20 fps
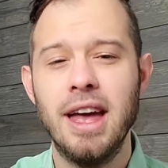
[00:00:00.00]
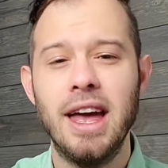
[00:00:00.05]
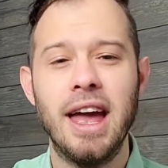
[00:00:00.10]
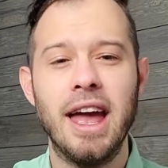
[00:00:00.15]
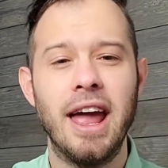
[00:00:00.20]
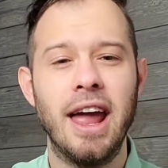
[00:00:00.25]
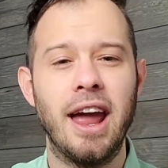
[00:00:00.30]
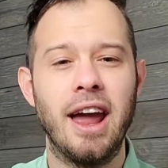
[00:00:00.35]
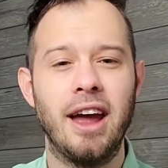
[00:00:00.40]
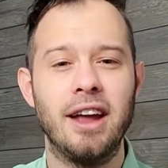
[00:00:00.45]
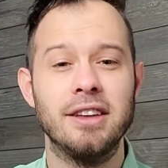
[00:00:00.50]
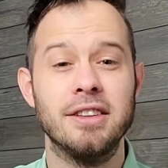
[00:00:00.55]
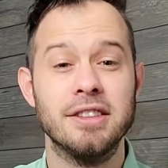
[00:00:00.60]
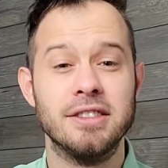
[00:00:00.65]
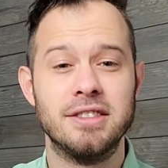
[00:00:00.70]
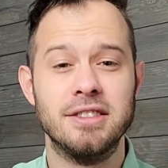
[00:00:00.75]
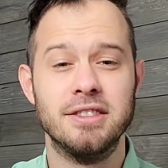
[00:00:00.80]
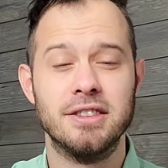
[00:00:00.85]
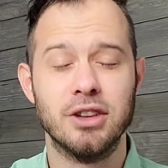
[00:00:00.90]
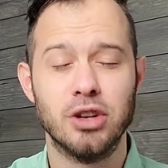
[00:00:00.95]
and
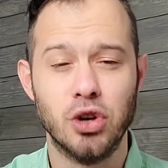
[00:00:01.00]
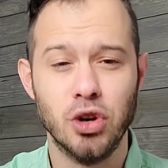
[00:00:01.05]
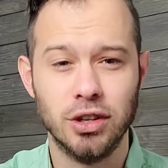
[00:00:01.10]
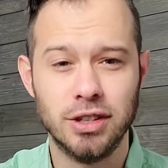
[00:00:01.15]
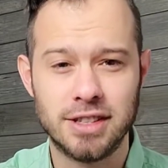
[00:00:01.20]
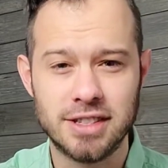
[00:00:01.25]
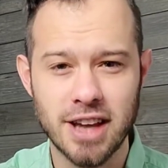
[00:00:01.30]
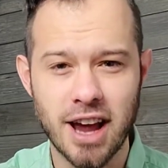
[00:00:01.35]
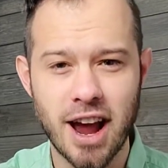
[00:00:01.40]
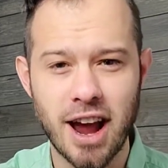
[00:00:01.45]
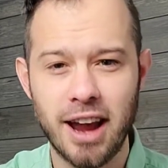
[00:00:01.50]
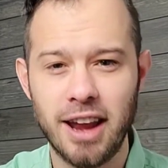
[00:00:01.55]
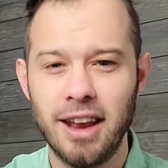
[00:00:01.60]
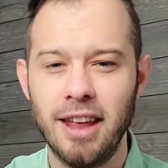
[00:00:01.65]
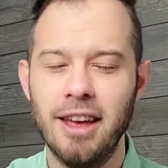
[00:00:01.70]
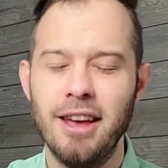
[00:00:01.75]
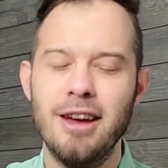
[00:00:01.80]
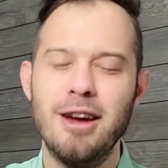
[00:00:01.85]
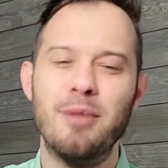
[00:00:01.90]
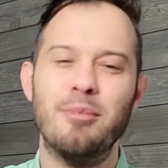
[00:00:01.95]
this is a good sign.
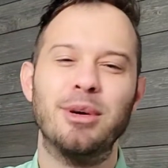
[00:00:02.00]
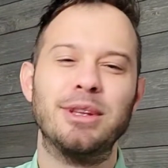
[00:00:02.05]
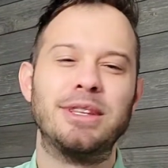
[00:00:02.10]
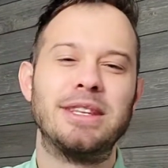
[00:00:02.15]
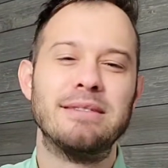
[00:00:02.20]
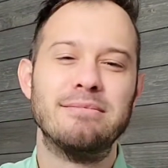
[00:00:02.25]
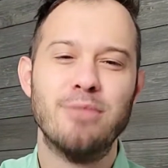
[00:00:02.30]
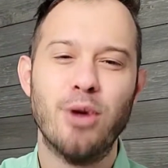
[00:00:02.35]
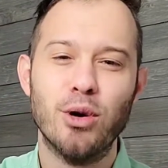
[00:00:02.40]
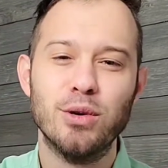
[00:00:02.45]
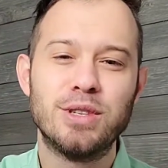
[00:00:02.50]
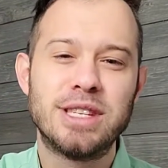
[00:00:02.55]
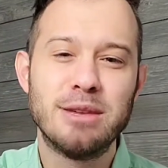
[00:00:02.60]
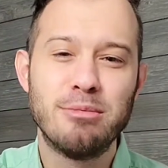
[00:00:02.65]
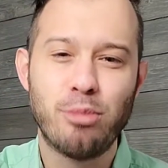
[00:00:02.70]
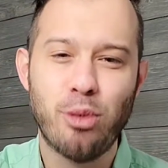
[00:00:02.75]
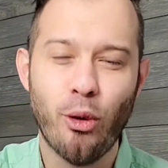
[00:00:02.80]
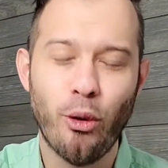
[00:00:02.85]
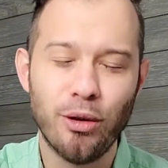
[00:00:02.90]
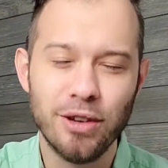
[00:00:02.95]
But the most
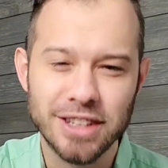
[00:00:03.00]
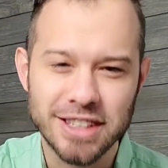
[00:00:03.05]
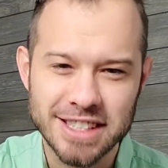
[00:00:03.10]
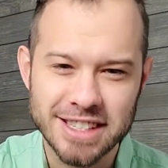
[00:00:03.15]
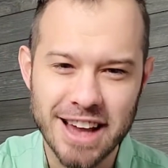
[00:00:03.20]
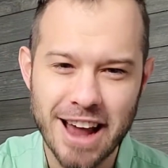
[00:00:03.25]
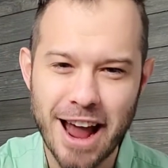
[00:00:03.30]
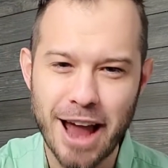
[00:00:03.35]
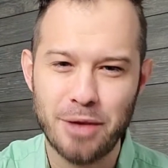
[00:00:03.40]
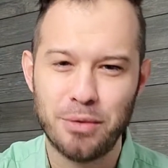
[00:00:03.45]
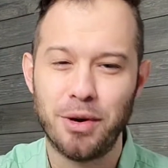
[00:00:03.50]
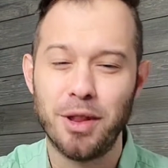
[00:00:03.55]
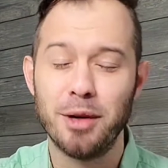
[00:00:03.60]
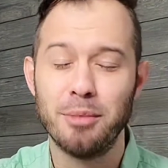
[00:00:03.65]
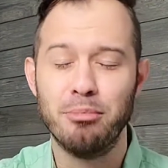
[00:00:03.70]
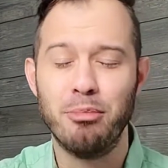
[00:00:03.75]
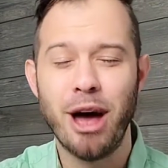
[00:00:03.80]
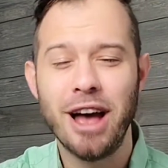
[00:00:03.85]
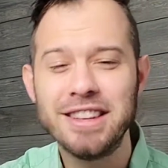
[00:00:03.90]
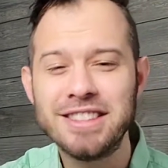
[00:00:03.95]
important sign, one
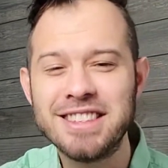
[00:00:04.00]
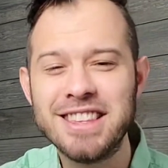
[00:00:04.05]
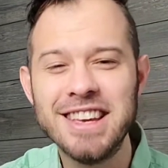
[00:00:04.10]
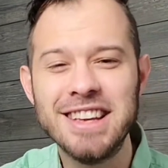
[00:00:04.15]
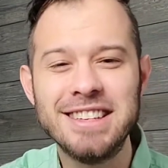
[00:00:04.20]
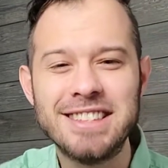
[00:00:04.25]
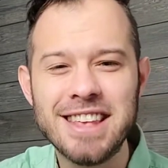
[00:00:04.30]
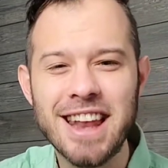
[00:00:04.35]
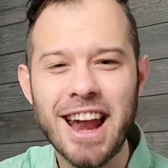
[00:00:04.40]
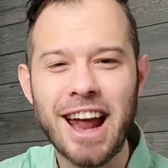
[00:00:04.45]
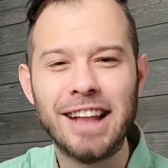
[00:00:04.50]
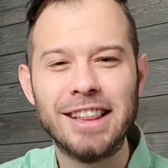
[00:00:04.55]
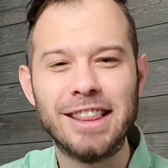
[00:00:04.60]
of the best things that I